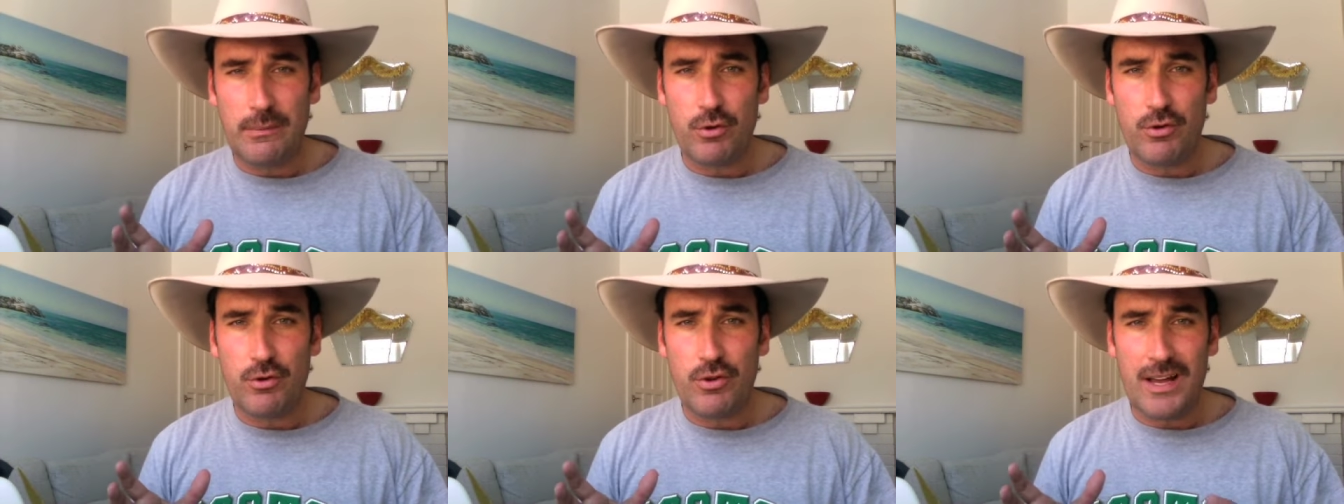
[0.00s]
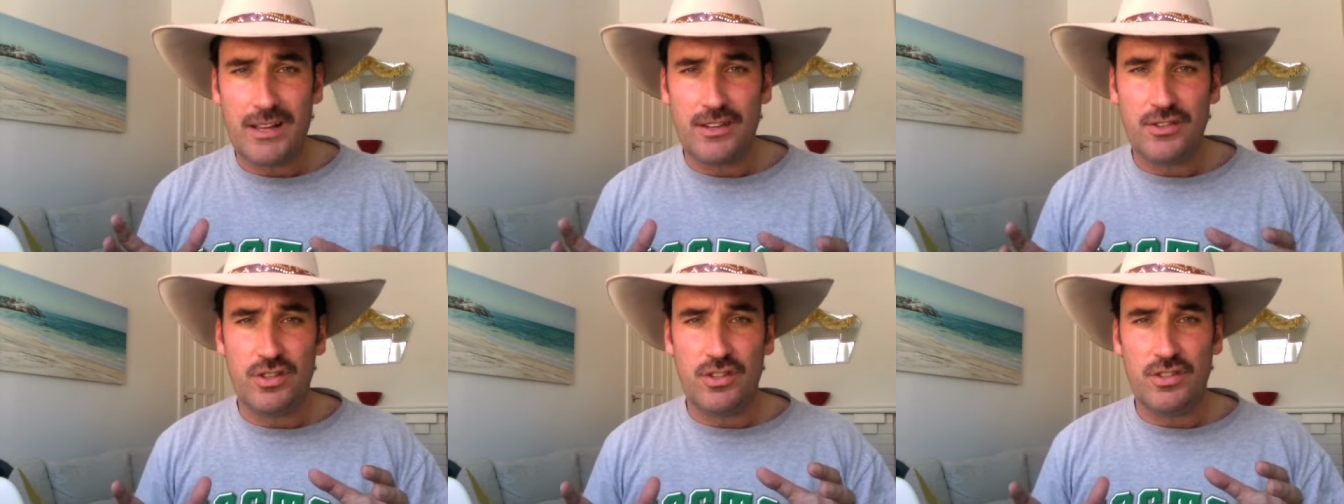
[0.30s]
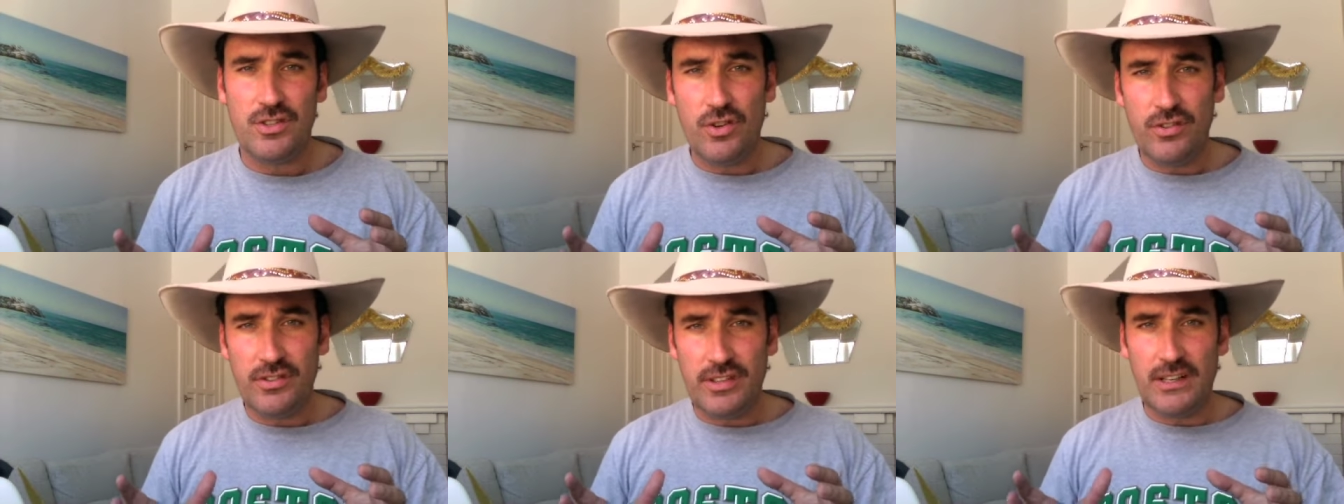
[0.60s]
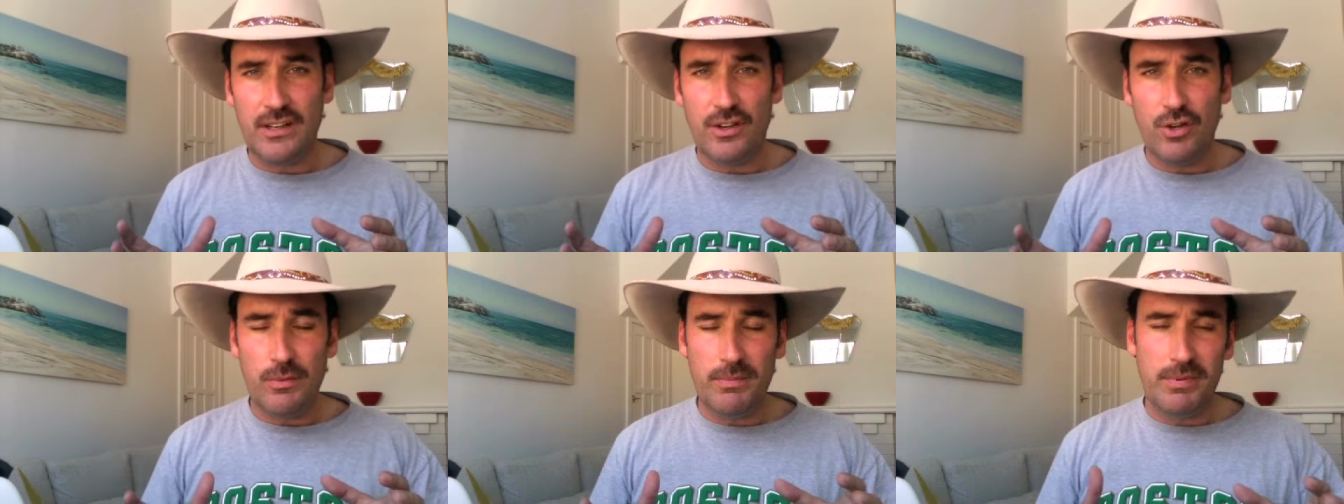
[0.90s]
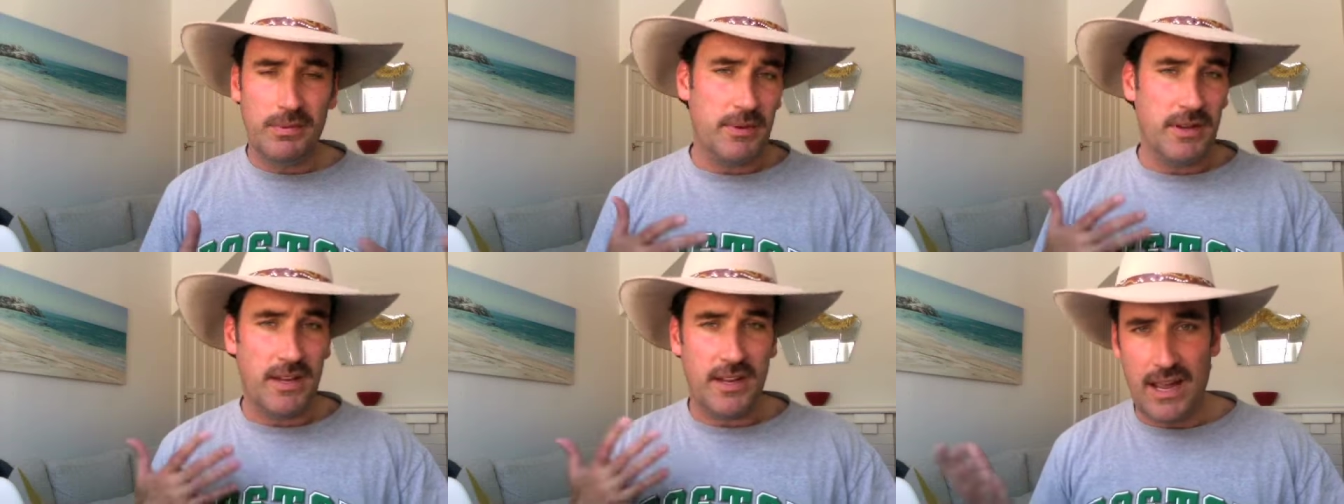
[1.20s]
production using loops,
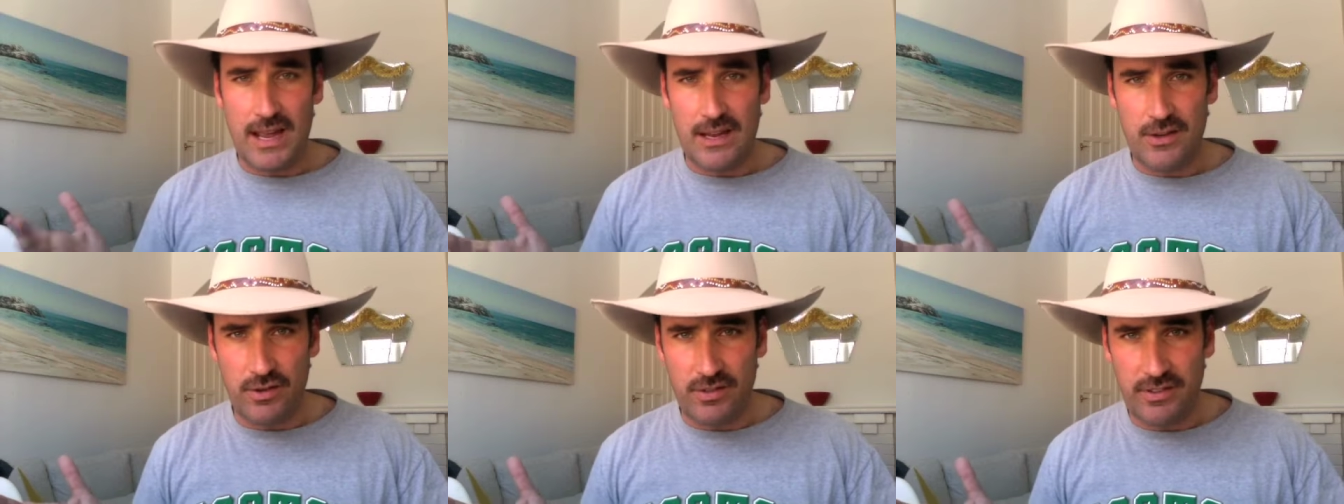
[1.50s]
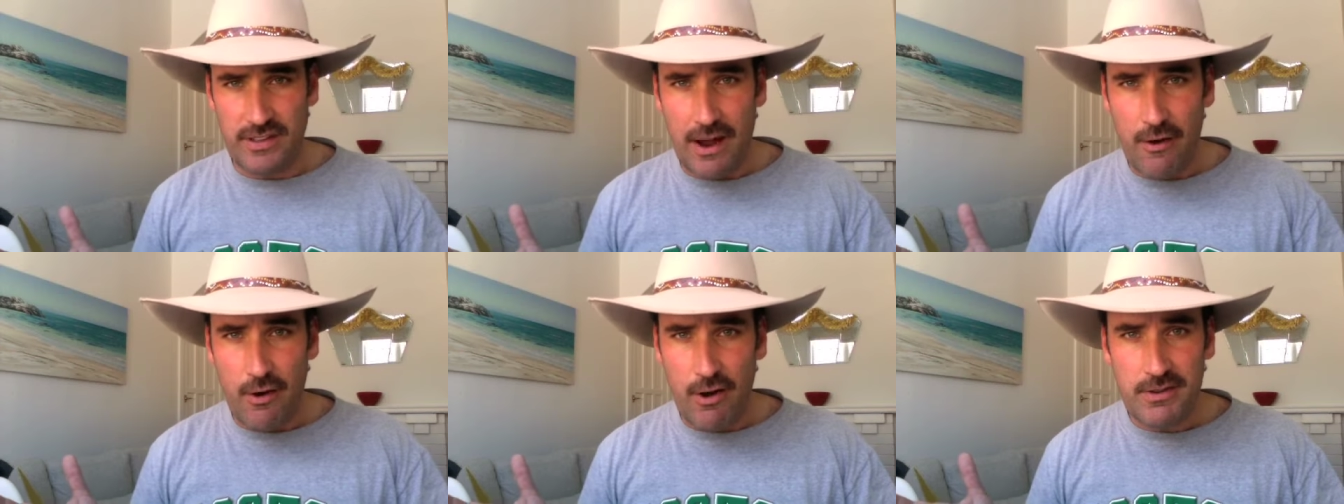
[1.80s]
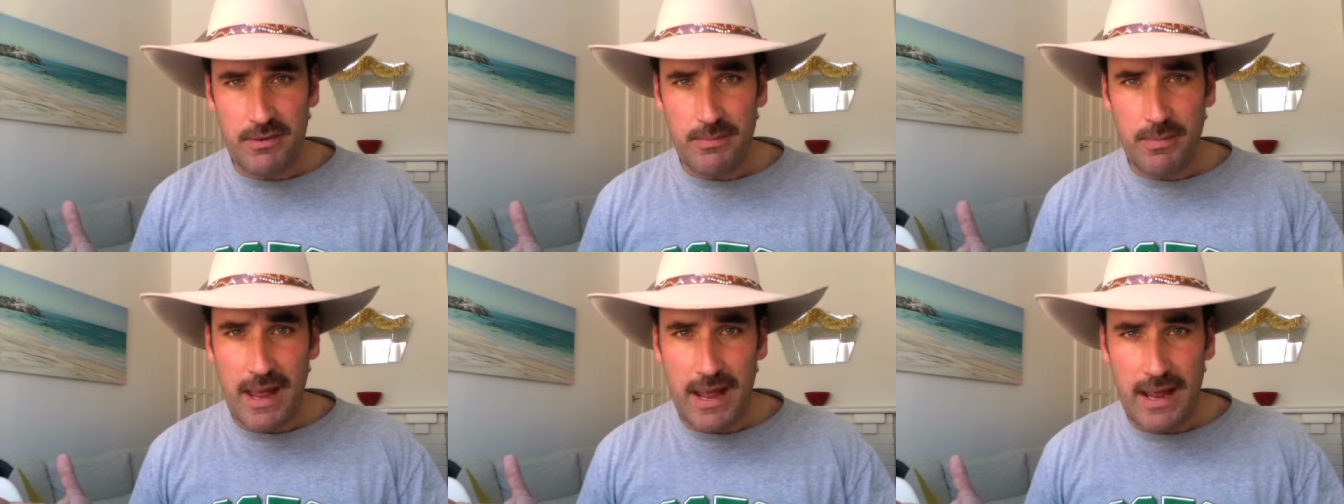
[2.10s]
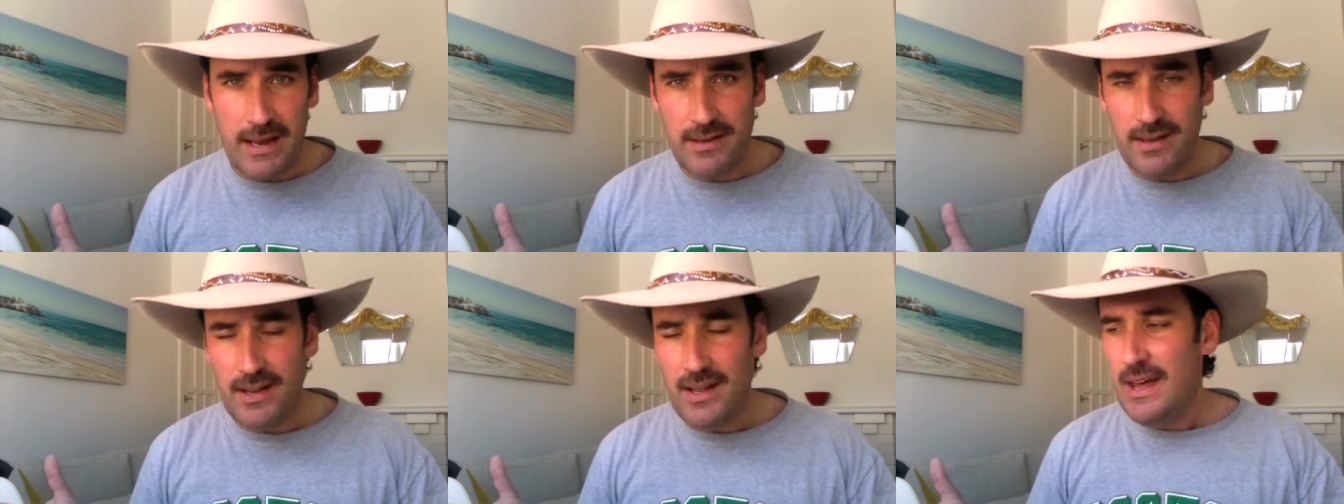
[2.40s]
but you can use GarageBand.